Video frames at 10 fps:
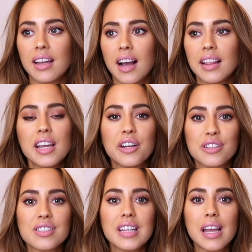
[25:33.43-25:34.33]
I think
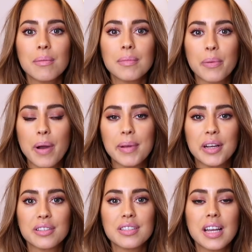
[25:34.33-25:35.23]
girl's name, Arabic
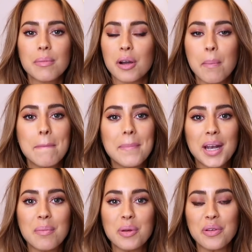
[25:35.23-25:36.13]
girl's name, there are
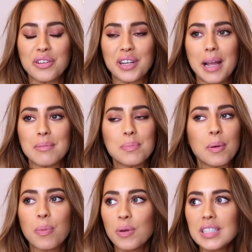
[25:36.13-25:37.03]
many beautiful names,
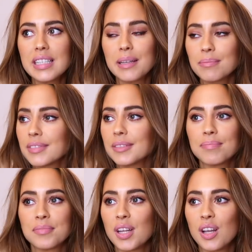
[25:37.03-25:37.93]
but boy's name,
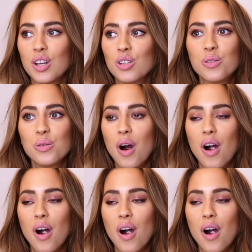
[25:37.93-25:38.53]
too